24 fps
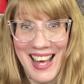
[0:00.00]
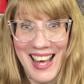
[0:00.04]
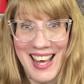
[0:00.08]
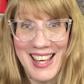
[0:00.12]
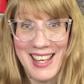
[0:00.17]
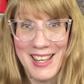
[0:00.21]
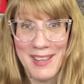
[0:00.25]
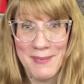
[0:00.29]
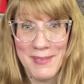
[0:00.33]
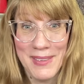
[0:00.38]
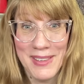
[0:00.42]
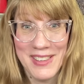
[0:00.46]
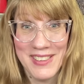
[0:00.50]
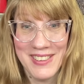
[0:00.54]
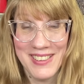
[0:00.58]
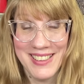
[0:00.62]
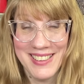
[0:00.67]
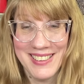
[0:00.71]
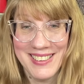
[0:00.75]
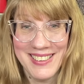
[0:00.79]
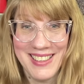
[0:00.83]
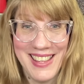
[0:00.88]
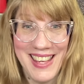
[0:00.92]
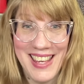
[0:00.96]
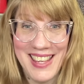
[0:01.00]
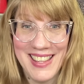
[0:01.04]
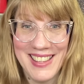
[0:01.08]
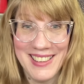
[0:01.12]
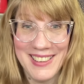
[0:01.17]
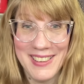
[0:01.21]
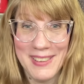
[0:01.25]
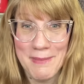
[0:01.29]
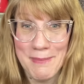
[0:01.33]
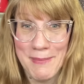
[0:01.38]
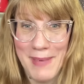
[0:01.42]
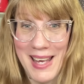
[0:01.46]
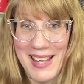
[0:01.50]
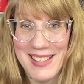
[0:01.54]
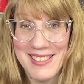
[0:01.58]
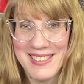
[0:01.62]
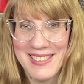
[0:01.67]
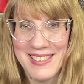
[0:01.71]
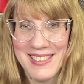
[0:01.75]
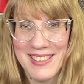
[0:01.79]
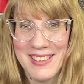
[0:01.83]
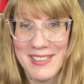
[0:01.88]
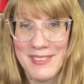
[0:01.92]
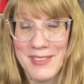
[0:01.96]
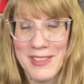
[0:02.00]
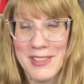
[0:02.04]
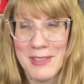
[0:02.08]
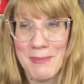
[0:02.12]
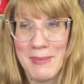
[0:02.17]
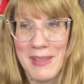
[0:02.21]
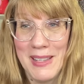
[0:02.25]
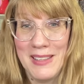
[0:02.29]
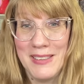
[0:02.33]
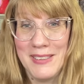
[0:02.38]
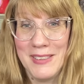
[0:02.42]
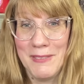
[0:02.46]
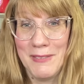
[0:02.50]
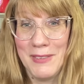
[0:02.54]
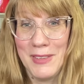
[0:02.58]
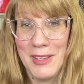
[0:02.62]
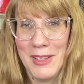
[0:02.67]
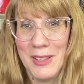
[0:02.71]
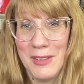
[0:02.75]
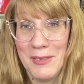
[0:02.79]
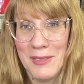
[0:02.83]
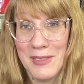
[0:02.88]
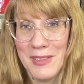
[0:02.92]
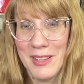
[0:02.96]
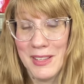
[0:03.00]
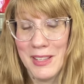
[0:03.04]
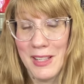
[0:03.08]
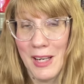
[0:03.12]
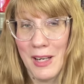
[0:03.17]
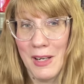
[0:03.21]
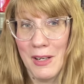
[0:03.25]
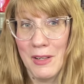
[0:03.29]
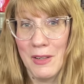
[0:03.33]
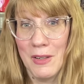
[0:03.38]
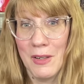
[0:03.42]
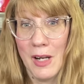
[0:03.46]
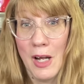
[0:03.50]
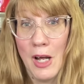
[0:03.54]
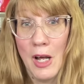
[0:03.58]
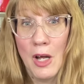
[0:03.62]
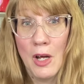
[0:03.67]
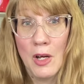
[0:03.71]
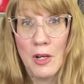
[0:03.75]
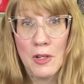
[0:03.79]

I am a Kringle Candle ambassador, which means if you use the code